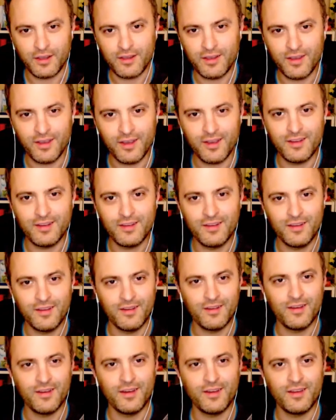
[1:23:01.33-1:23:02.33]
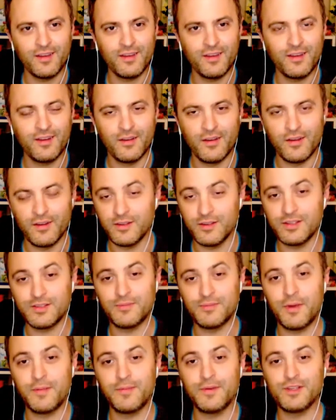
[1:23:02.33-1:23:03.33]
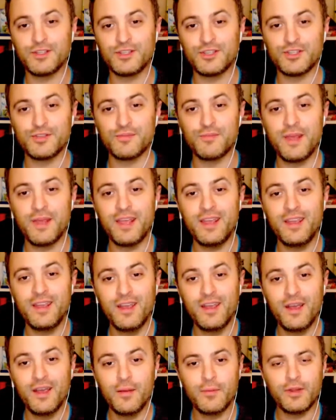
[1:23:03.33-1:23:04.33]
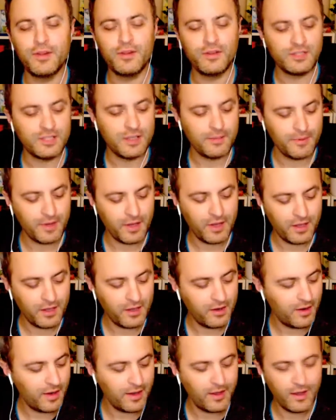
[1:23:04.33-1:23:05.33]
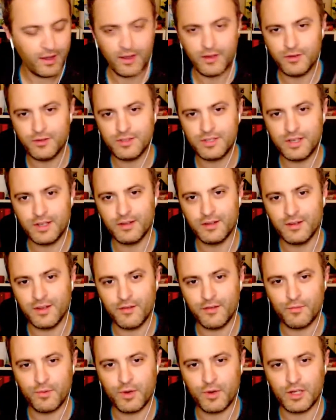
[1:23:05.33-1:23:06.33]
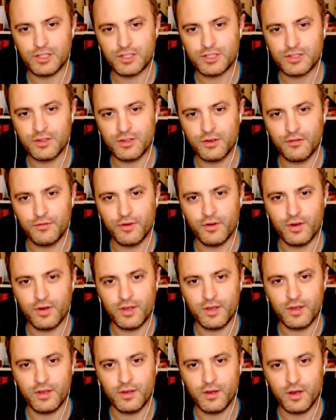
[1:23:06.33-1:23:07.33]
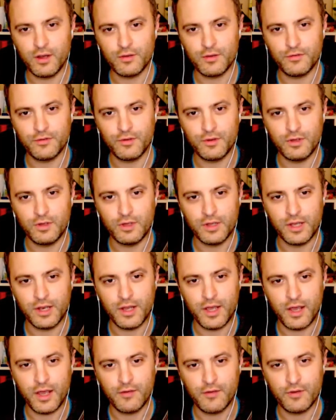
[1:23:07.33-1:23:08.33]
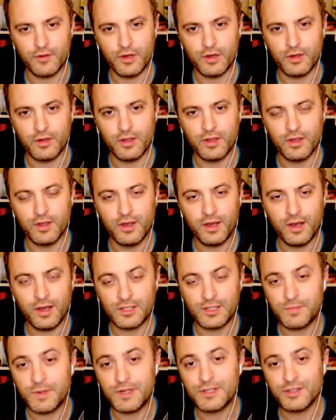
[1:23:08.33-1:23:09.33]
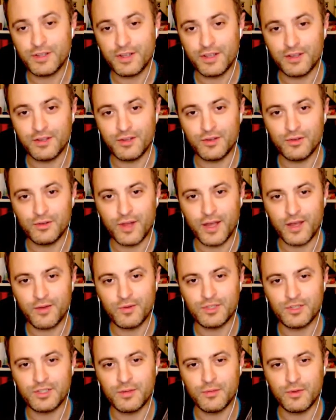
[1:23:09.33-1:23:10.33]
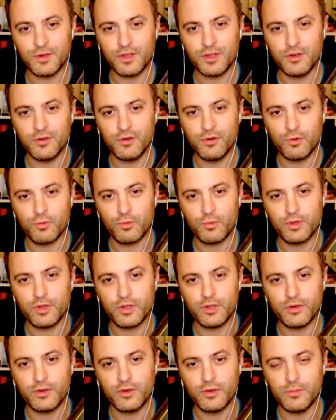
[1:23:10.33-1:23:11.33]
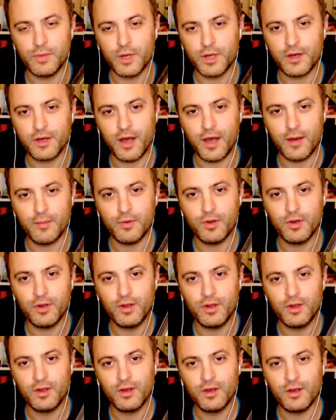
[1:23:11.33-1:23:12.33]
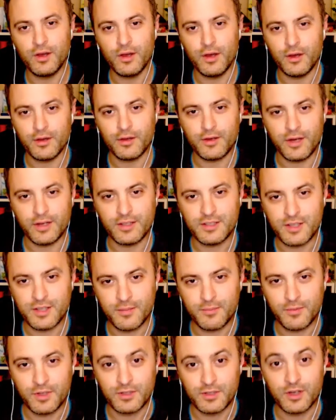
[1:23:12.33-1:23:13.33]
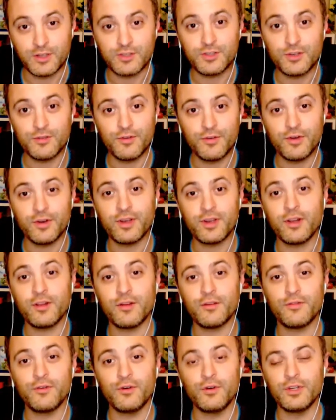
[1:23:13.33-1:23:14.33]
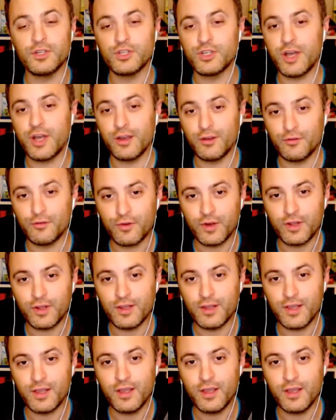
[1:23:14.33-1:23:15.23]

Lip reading: and maybe it's just me, but there's something, I do tend to love projects that are very colorful and have a. I especially do like when someone can do a really good macabre concept that's also very colorful and child friendly,